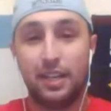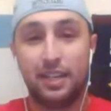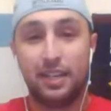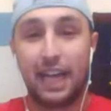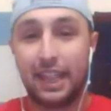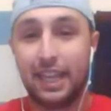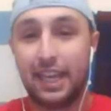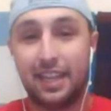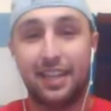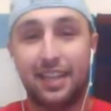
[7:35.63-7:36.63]
But
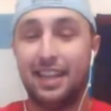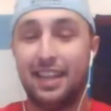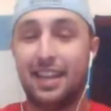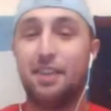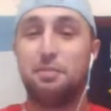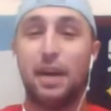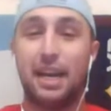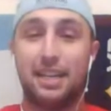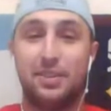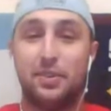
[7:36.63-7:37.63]
I think it
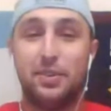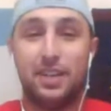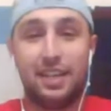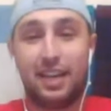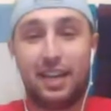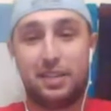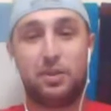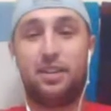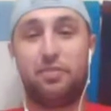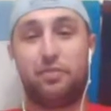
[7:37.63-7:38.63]
goes back to, and
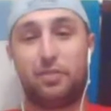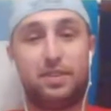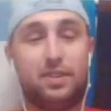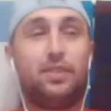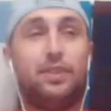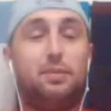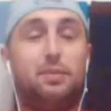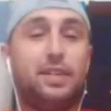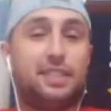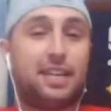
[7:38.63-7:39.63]
I tweeted from the
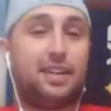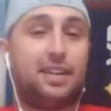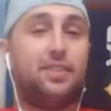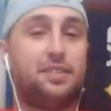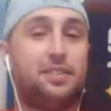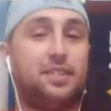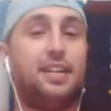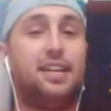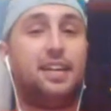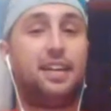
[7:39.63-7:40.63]
Total-MLS account on
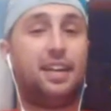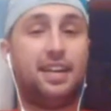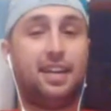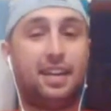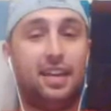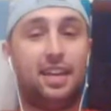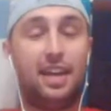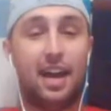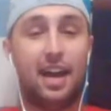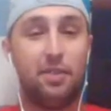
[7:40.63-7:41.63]
Sunday,
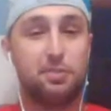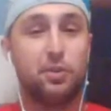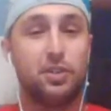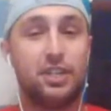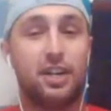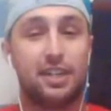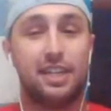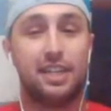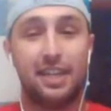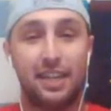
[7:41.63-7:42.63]
I was more shocked
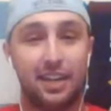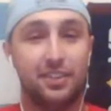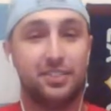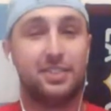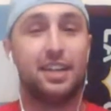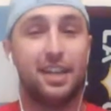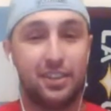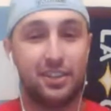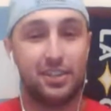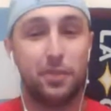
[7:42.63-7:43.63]
that Nelson got the
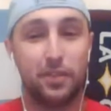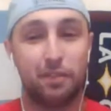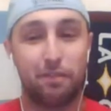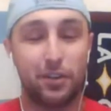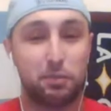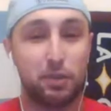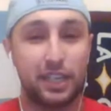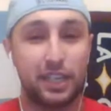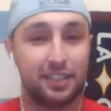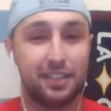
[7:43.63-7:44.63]
job in the first
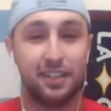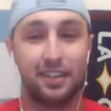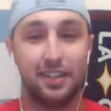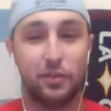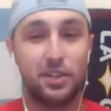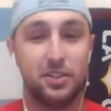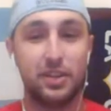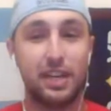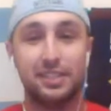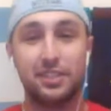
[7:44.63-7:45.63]
place. Wouldn't you
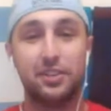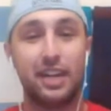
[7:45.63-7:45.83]
guys agree?